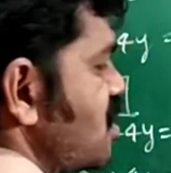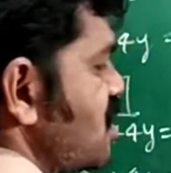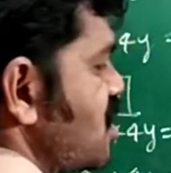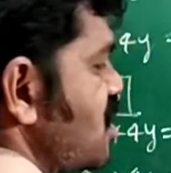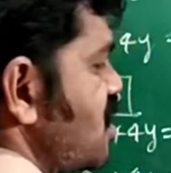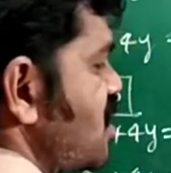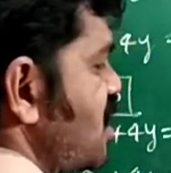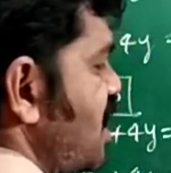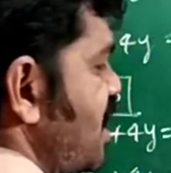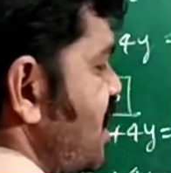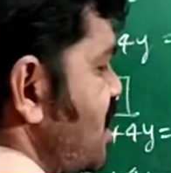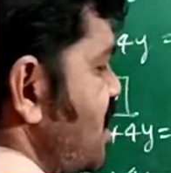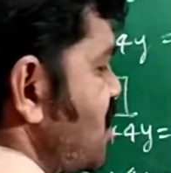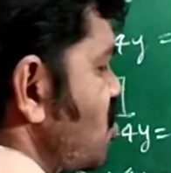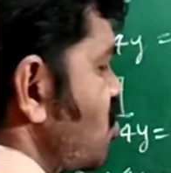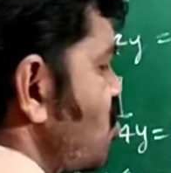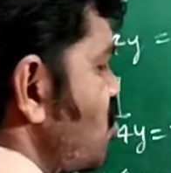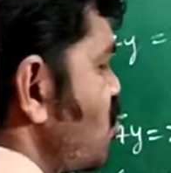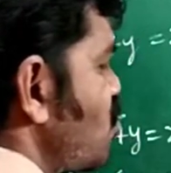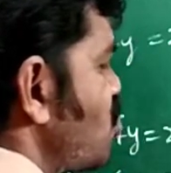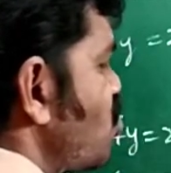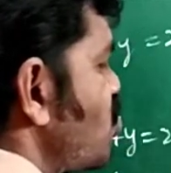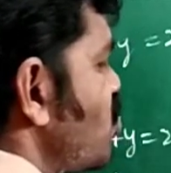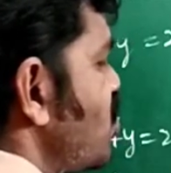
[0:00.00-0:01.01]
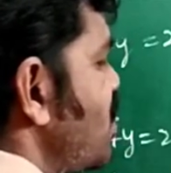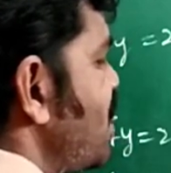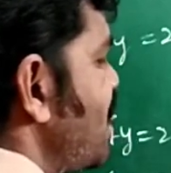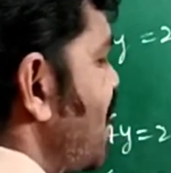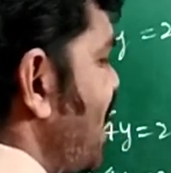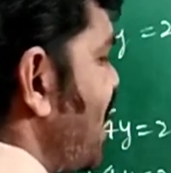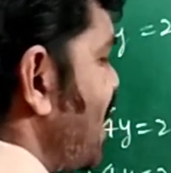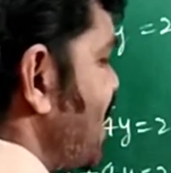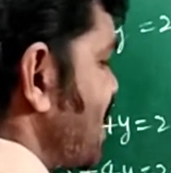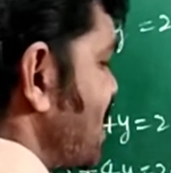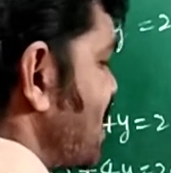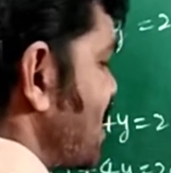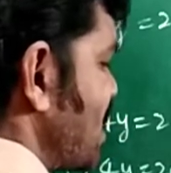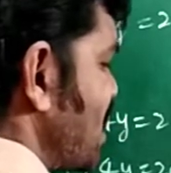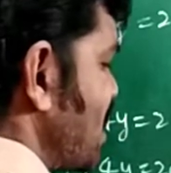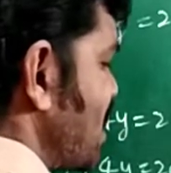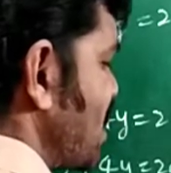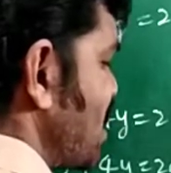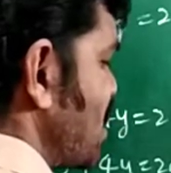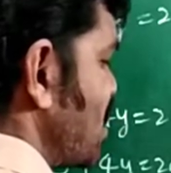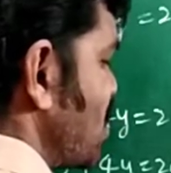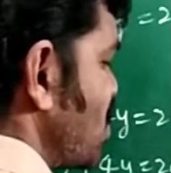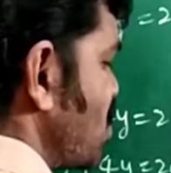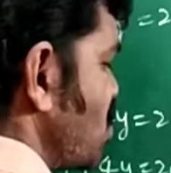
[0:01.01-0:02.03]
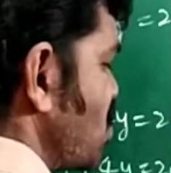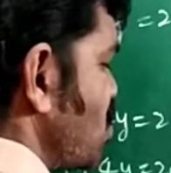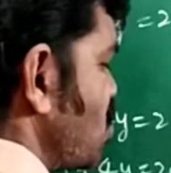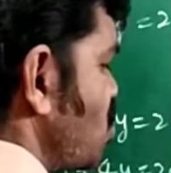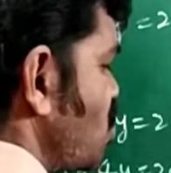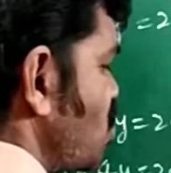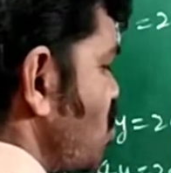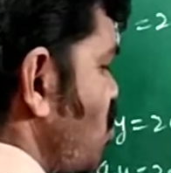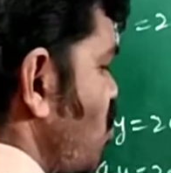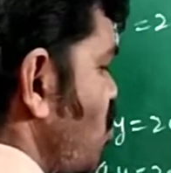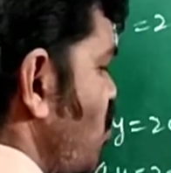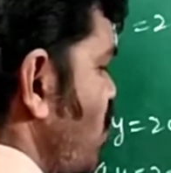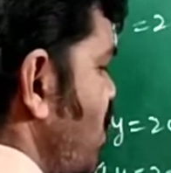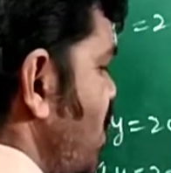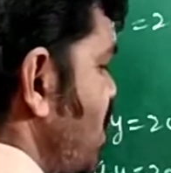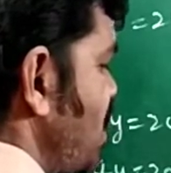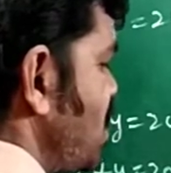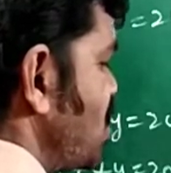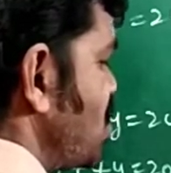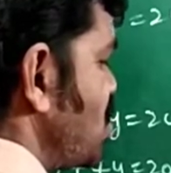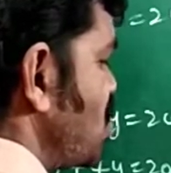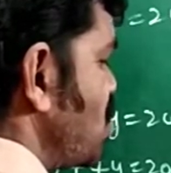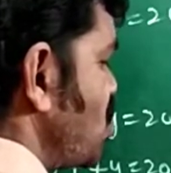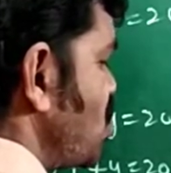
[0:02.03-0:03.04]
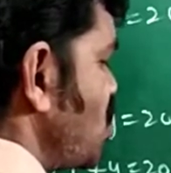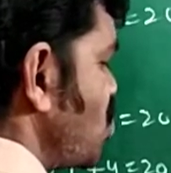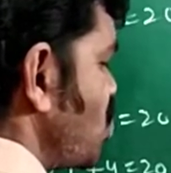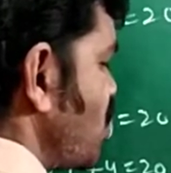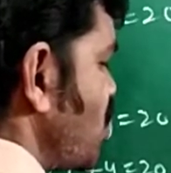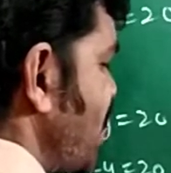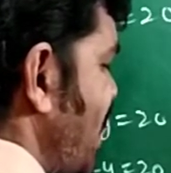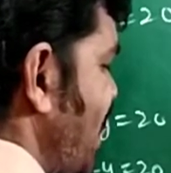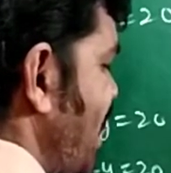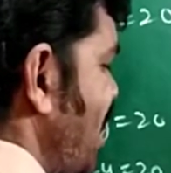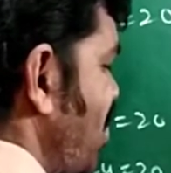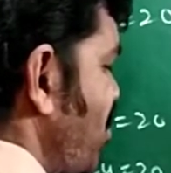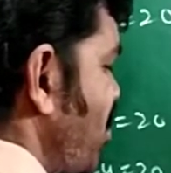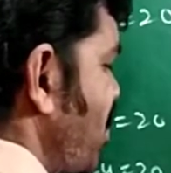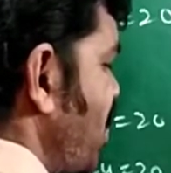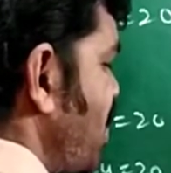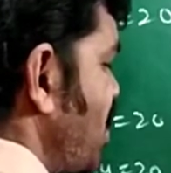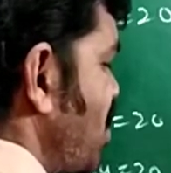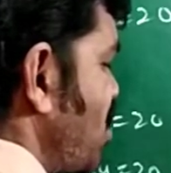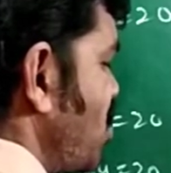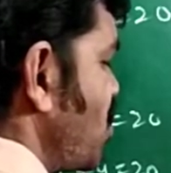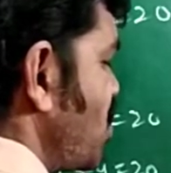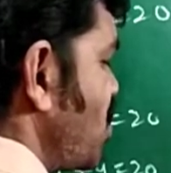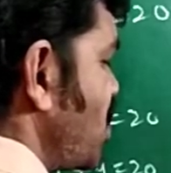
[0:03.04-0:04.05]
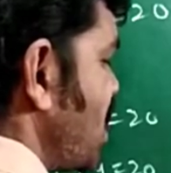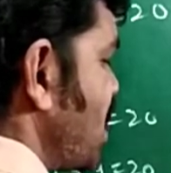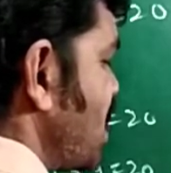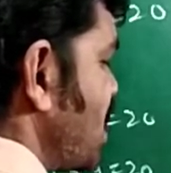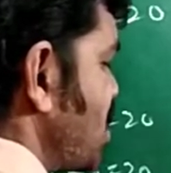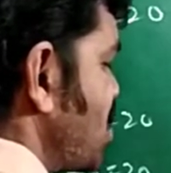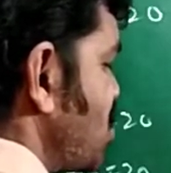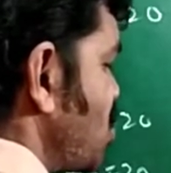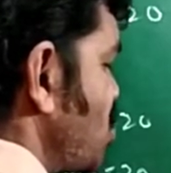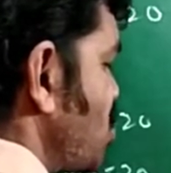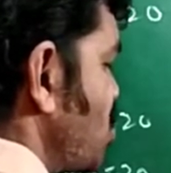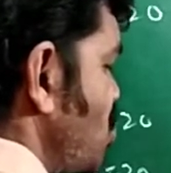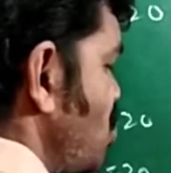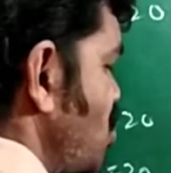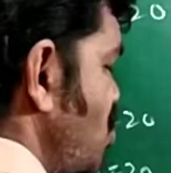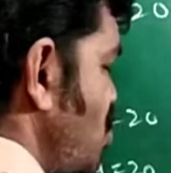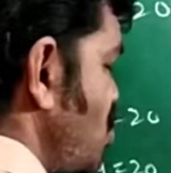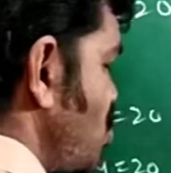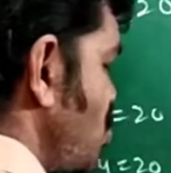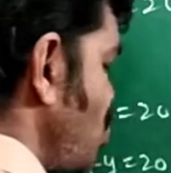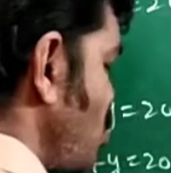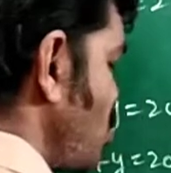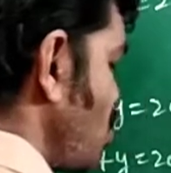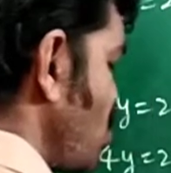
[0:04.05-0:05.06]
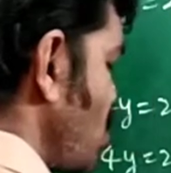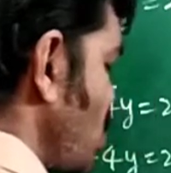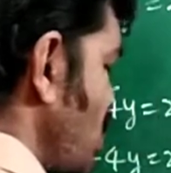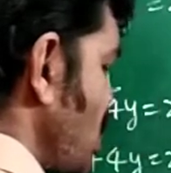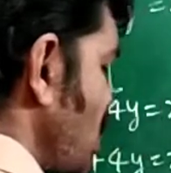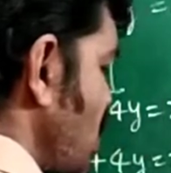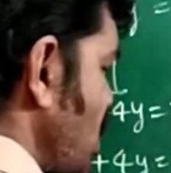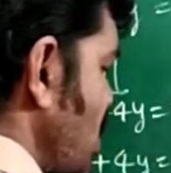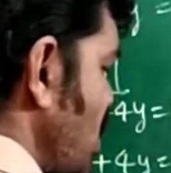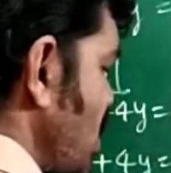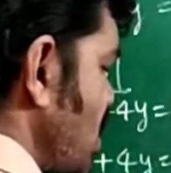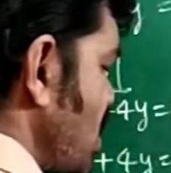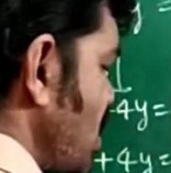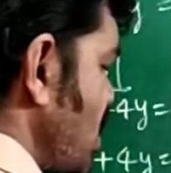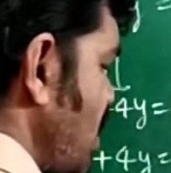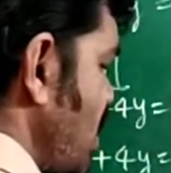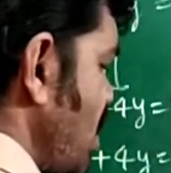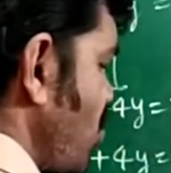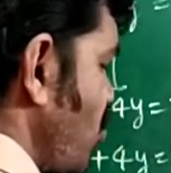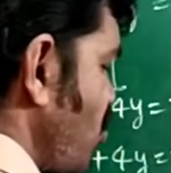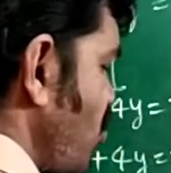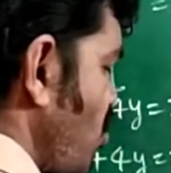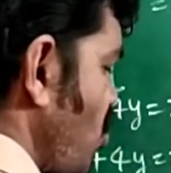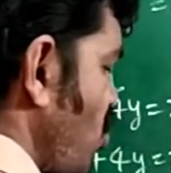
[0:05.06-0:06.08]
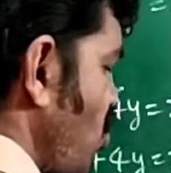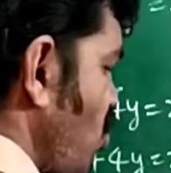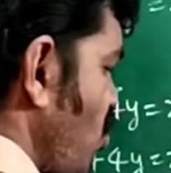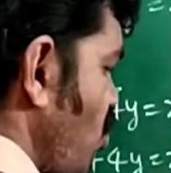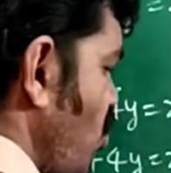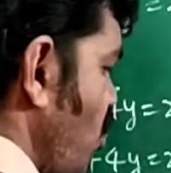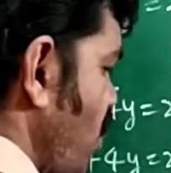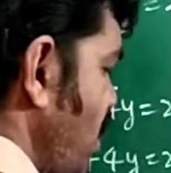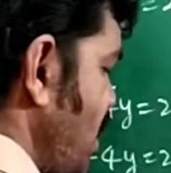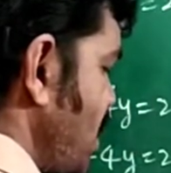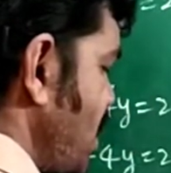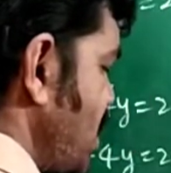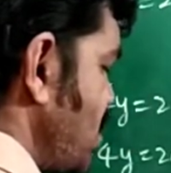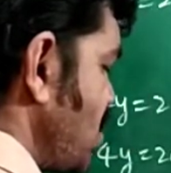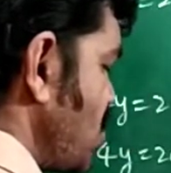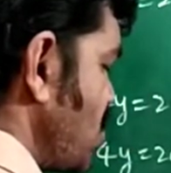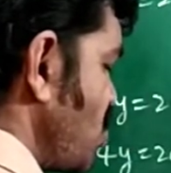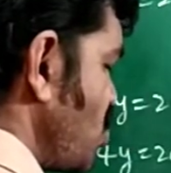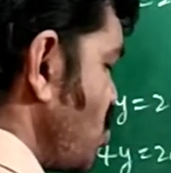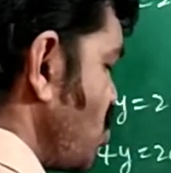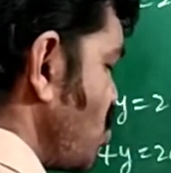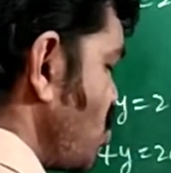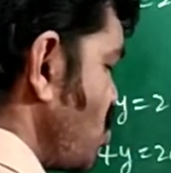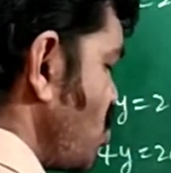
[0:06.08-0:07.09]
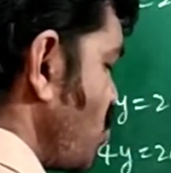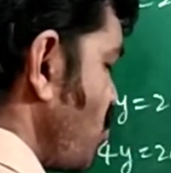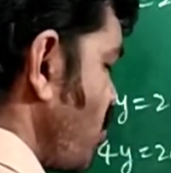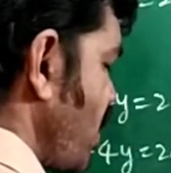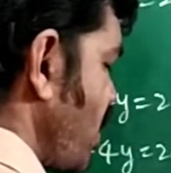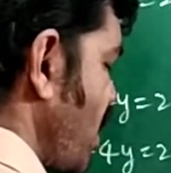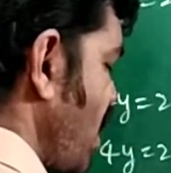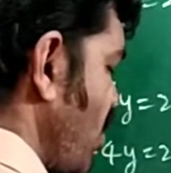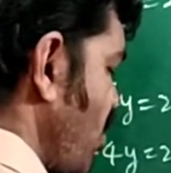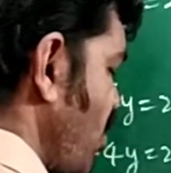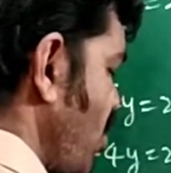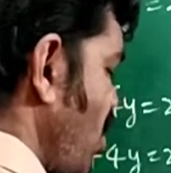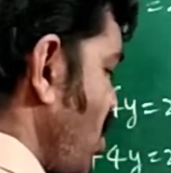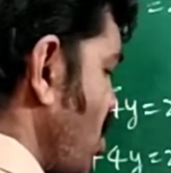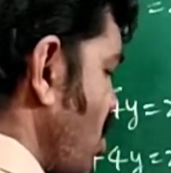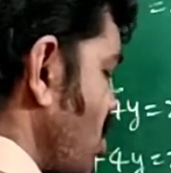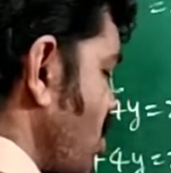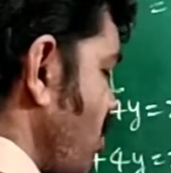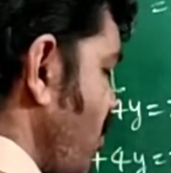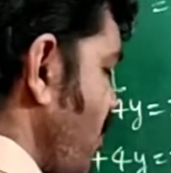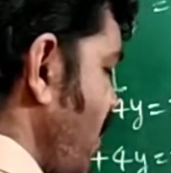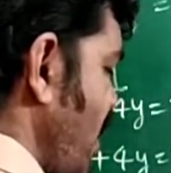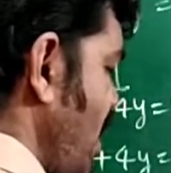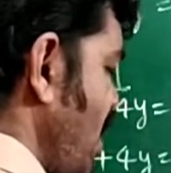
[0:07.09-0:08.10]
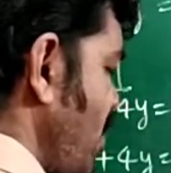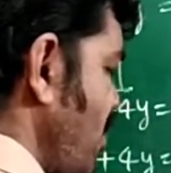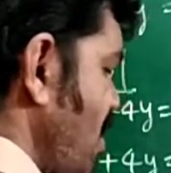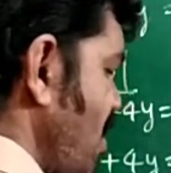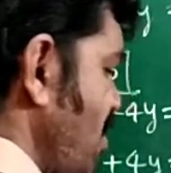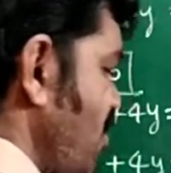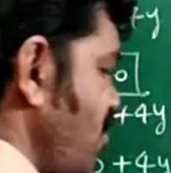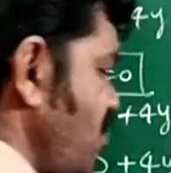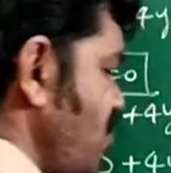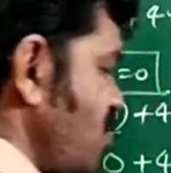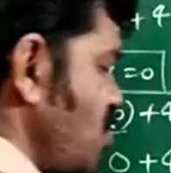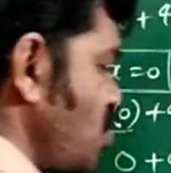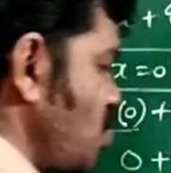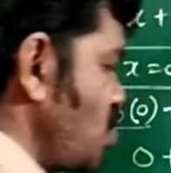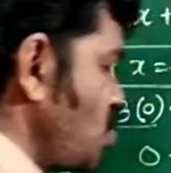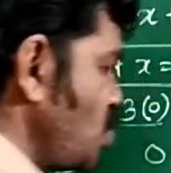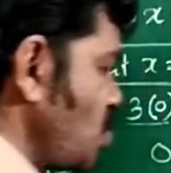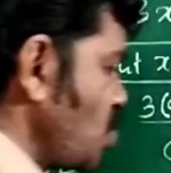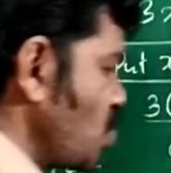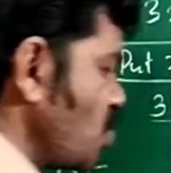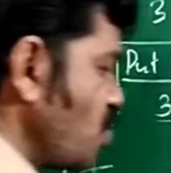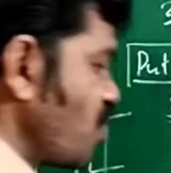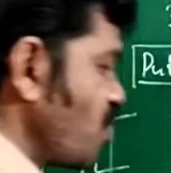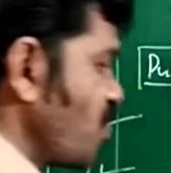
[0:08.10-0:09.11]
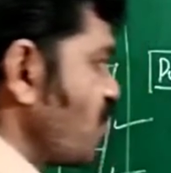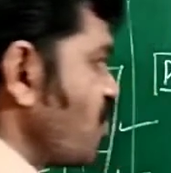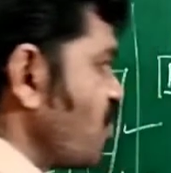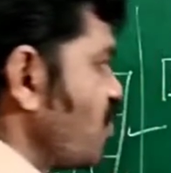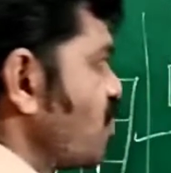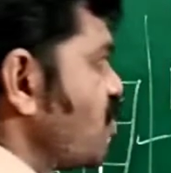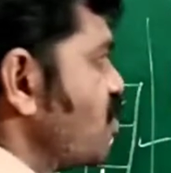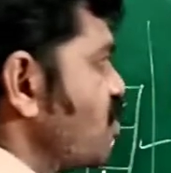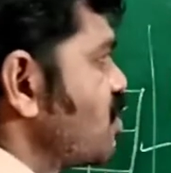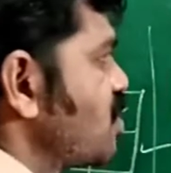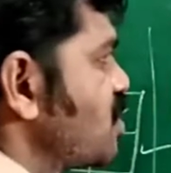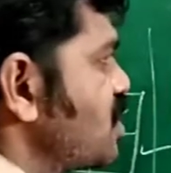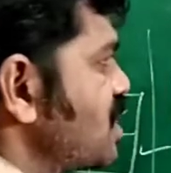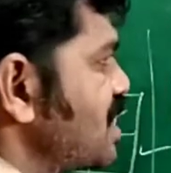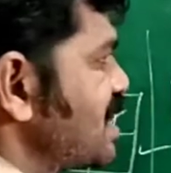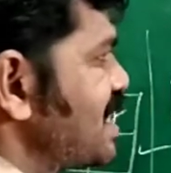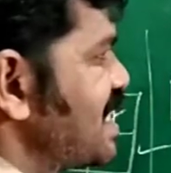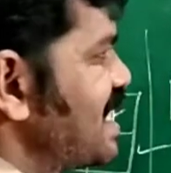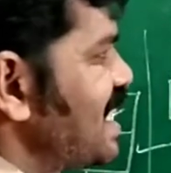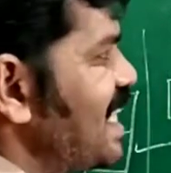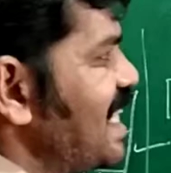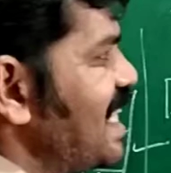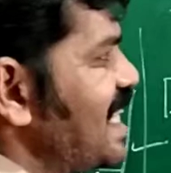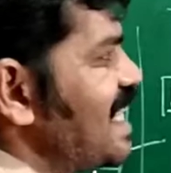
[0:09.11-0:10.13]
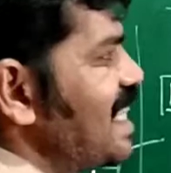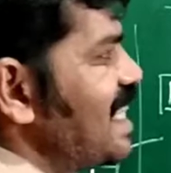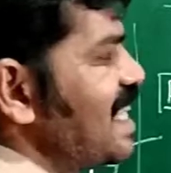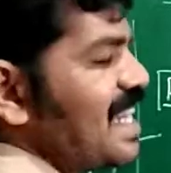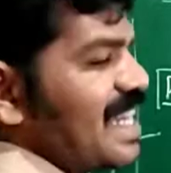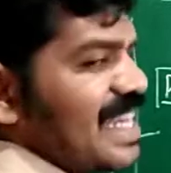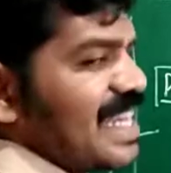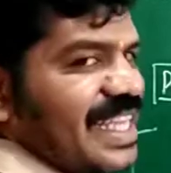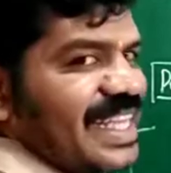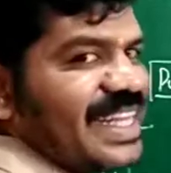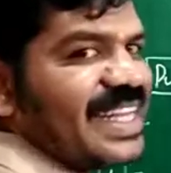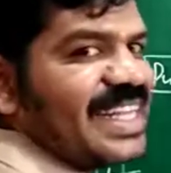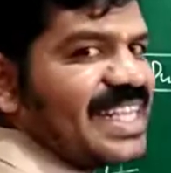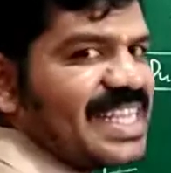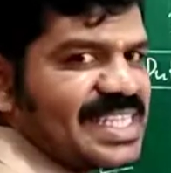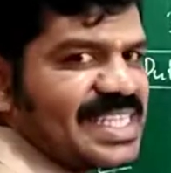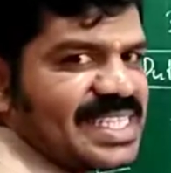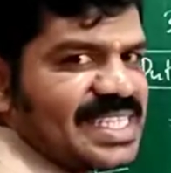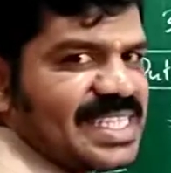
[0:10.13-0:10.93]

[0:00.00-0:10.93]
that is equal to 8. So y is equal to 8 by 2, that is equal to 2. Therefore y is equal to, we have got the value of 2. See here, in this